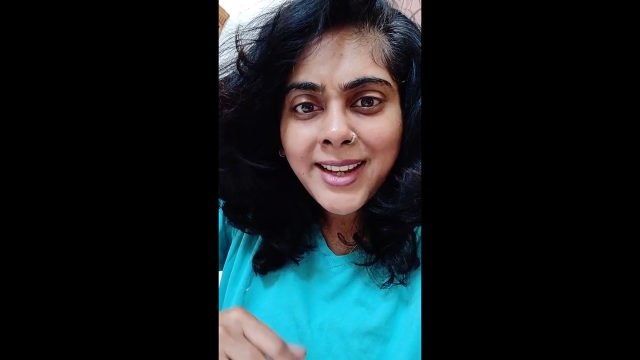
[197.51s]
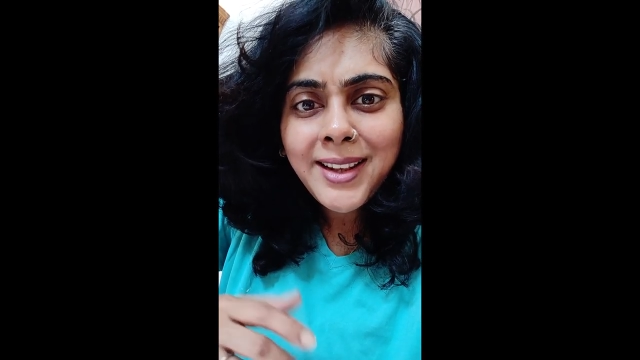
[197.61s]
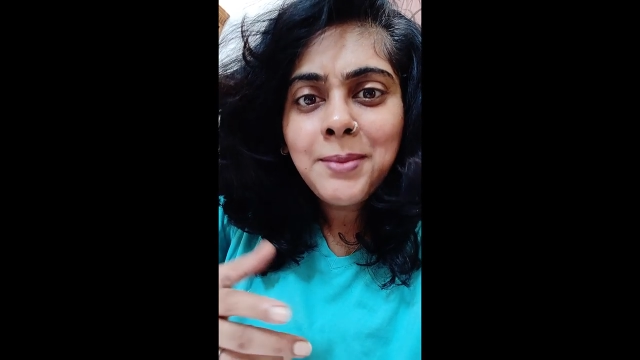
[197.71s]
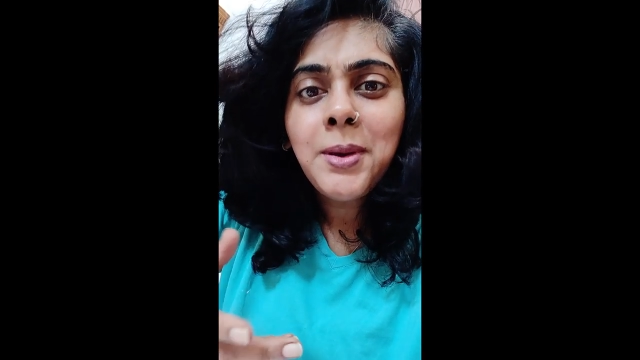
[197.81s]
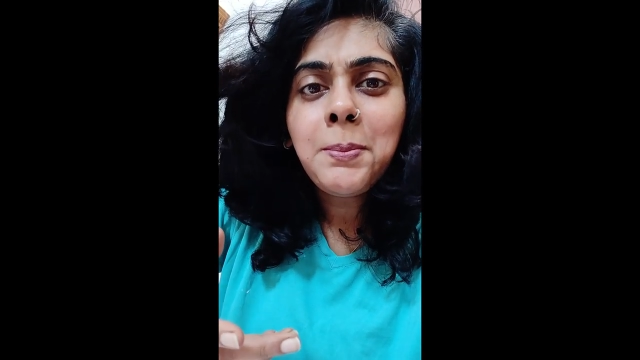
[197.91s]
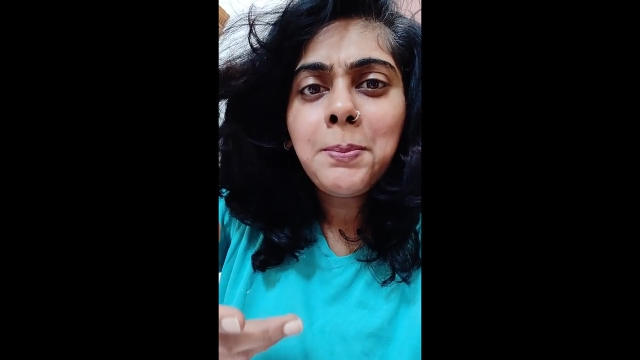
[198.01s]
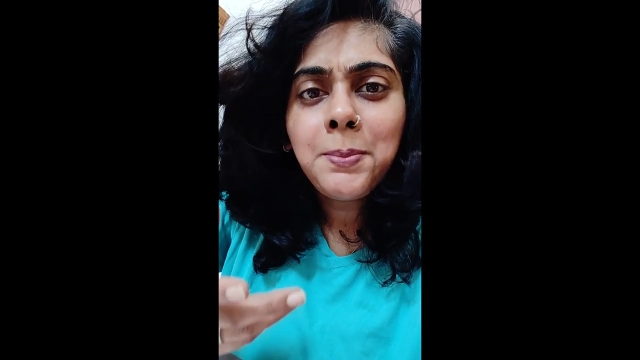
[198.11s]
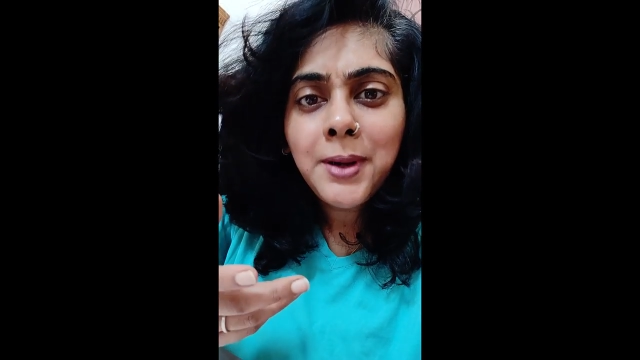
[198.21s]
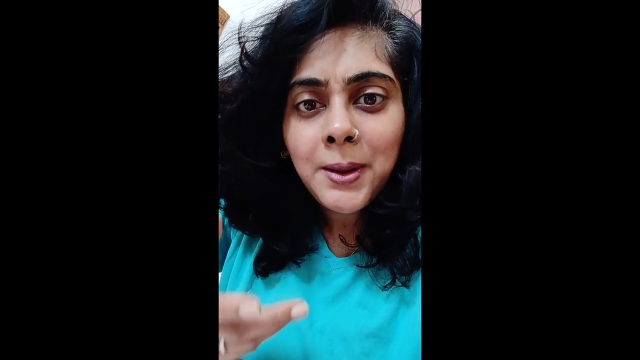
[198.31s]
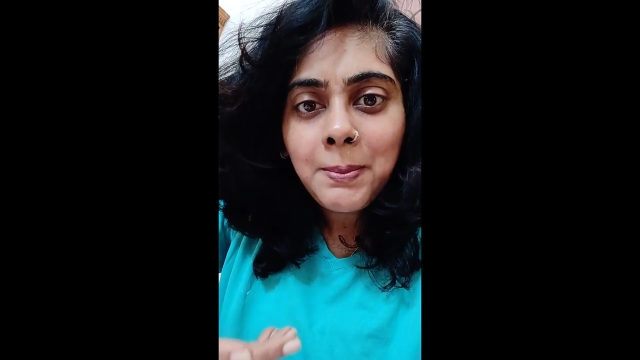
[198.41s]
Let me
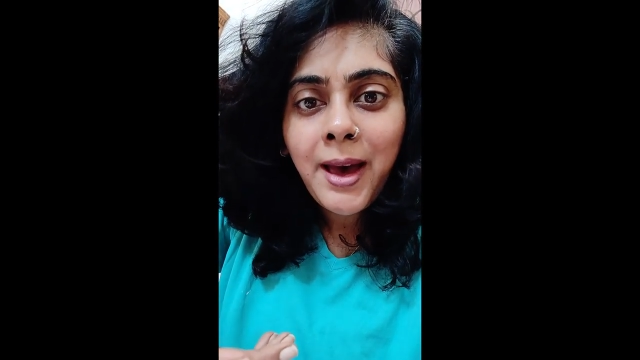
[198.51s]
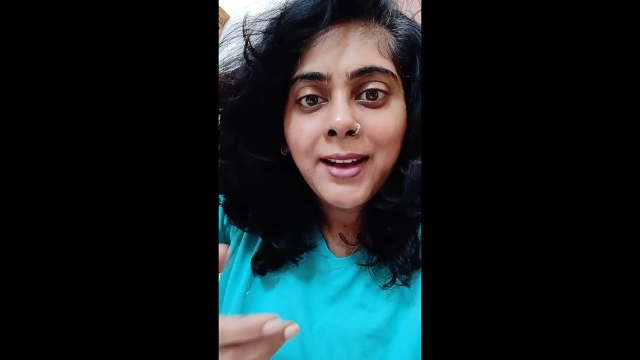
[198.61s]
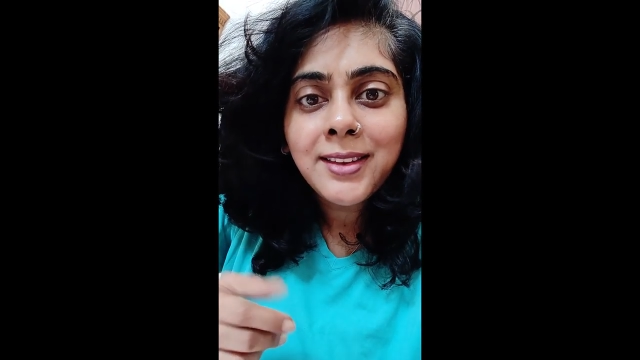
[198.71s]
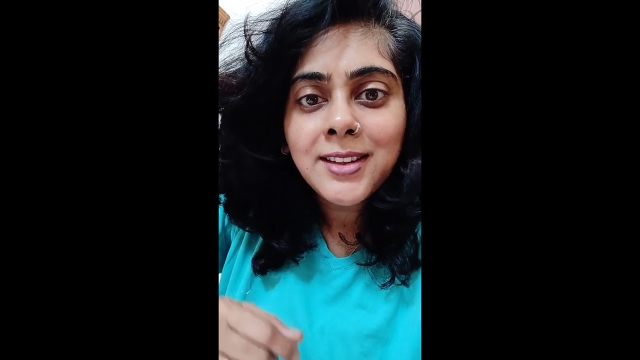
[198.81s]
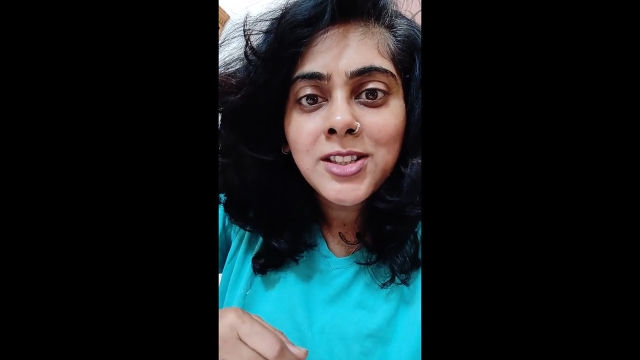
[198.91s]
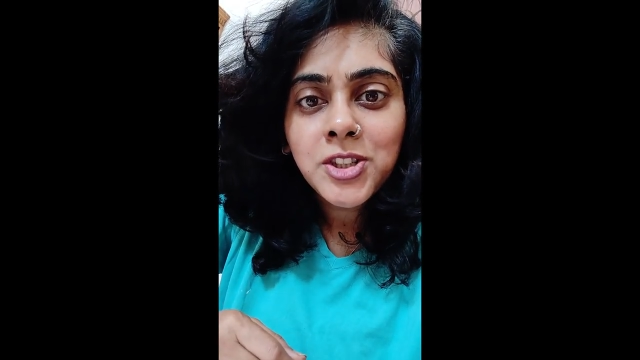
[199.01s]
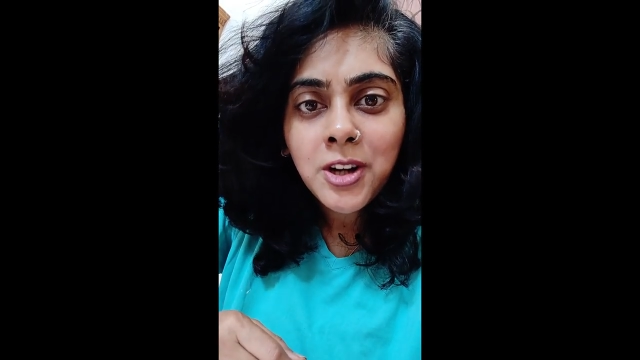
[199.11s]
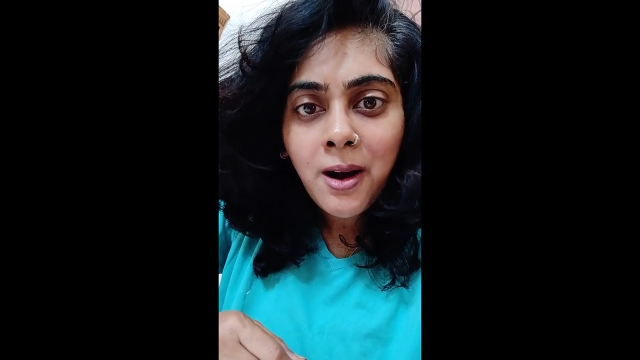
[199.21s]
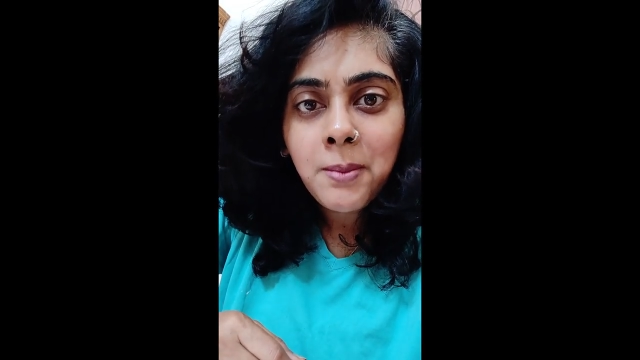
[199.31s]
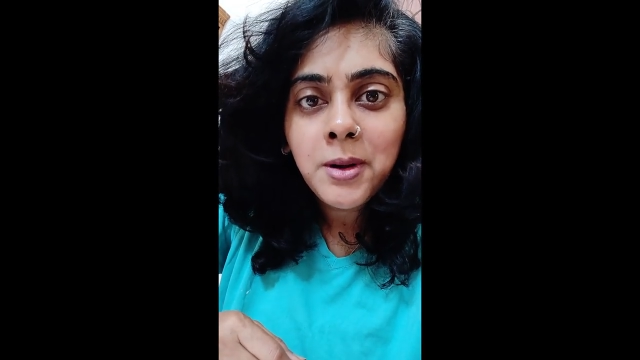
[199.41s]
bring back that
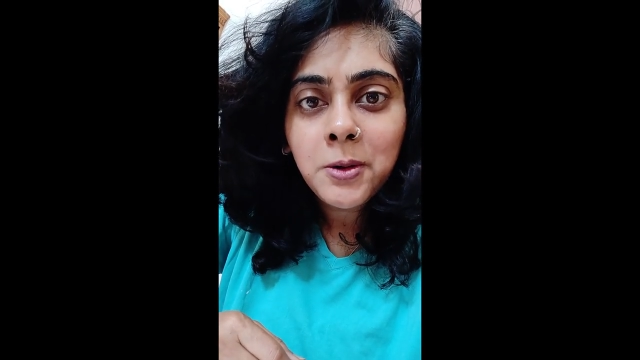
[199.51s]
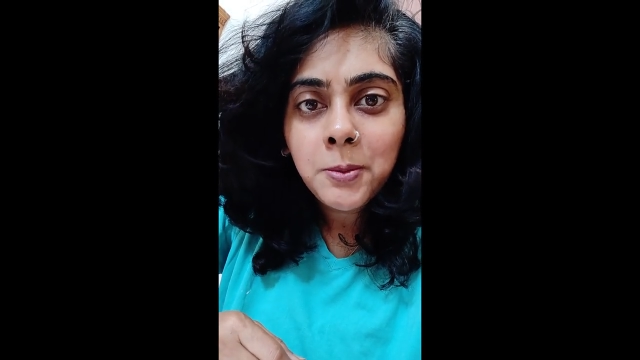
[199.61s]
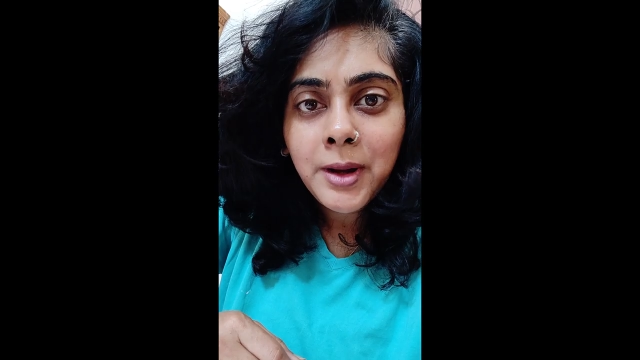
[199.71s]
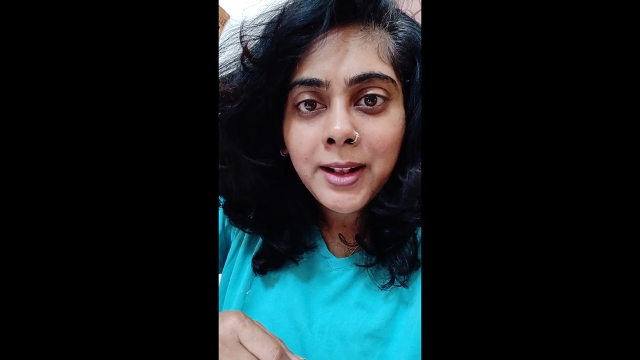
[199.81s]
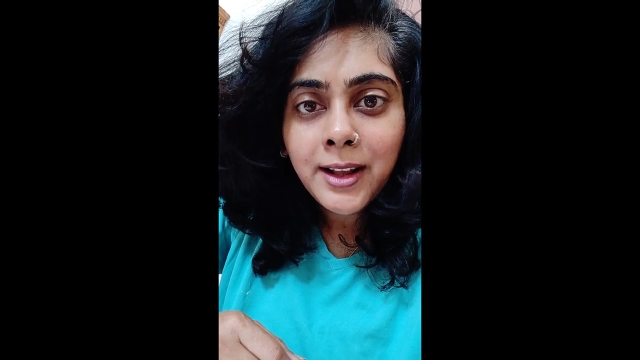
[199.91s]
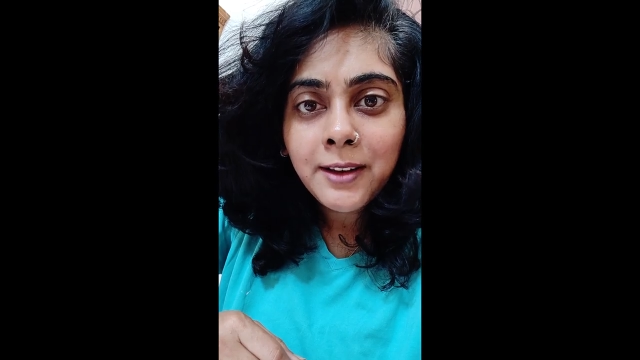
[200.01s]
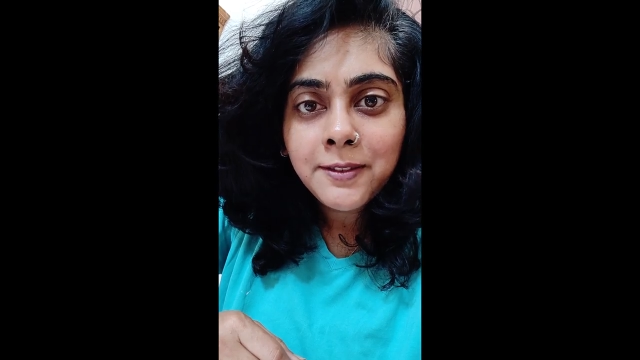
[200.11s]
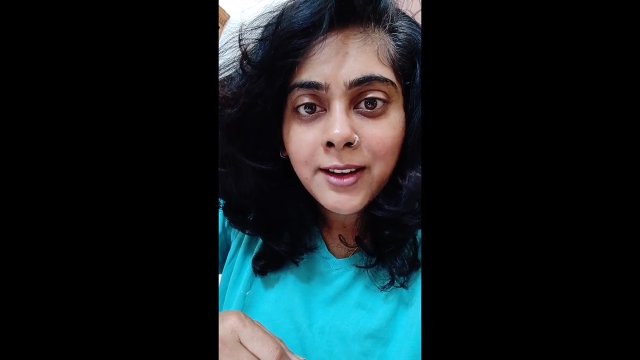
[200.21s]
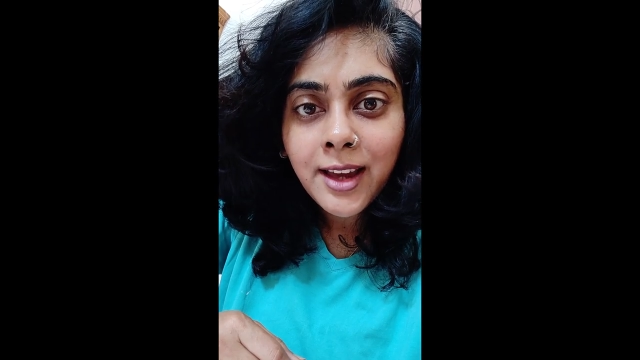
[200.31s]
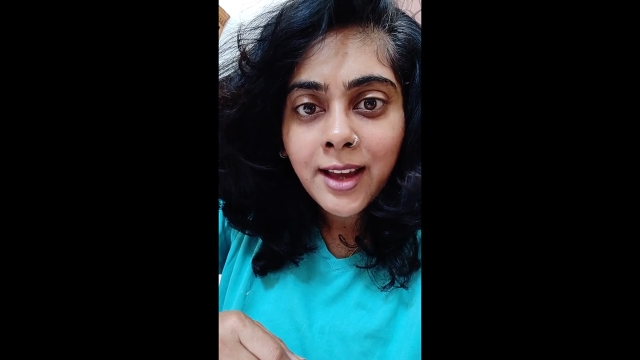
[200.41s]
charm into my
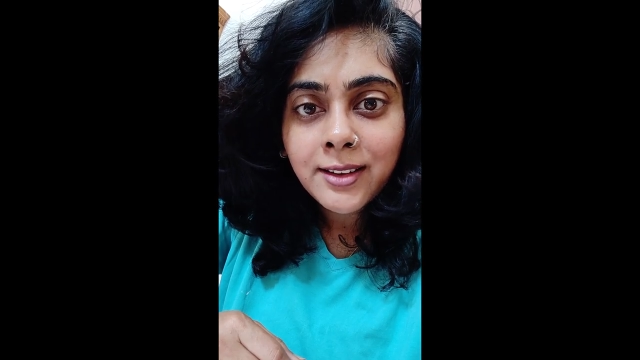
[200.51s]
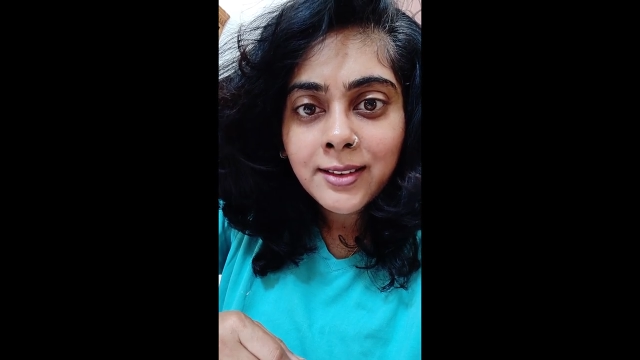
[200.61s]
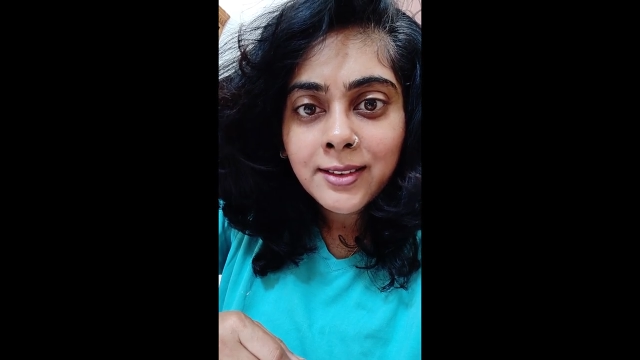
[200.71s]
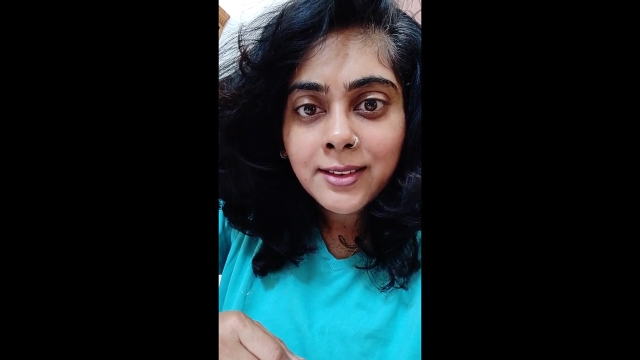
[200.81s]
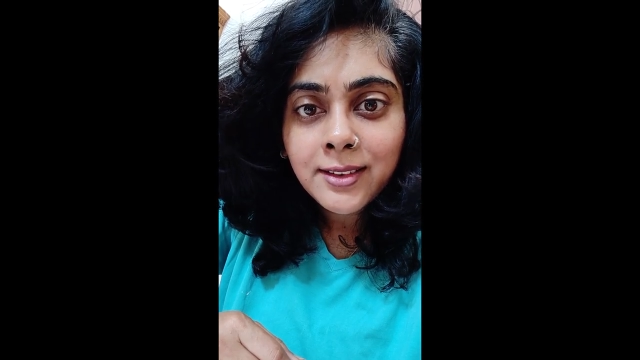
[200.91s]
life again.